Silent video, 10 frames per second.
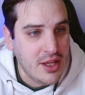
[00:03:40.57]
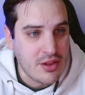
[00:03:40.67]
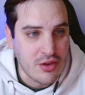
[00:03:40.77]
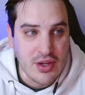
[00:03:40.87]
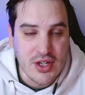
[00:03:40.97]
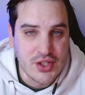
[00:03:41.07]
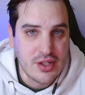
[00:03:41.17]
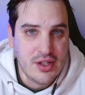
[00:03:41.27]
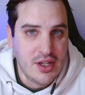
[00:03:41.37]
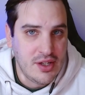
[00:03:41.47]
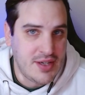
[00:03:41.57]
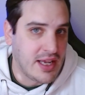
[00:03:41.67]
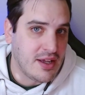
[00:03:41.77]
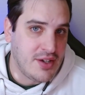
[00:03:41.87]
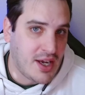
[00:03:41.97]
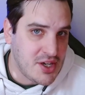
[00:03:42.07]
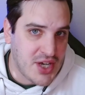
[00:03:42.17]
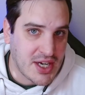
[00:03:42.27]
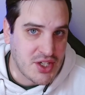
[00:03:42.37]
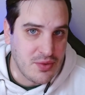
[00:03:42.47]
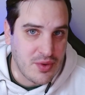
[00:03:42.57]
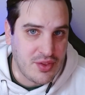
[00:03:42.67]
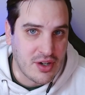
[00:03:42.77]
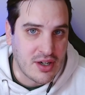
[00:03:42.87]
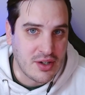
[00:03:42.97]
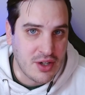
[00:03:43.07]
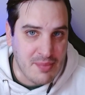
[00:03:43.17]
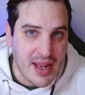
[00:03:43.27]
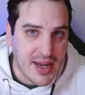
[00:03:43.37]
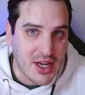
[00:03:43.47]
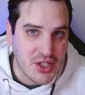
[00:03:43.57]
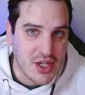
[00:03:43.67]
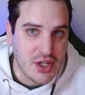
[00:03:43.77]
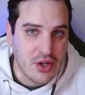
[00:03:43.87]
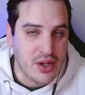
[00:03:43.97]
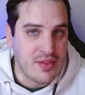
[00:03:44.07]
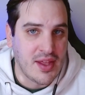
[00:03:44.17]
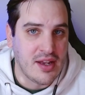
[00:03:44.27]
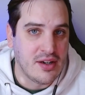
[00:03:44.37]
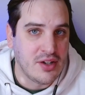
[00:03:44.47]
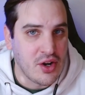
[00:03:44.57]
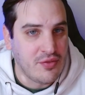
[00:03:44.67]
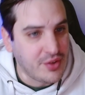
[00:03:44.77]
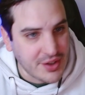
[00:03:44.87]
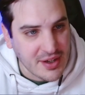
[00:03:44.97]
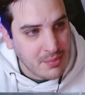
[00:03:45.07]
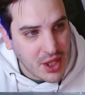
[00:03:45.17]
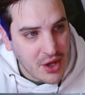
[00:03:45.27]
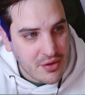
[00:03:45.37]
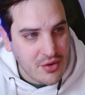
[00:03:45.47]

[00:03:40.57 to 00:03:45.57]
So you can just take a dodge action with your main action and then flurry of blows,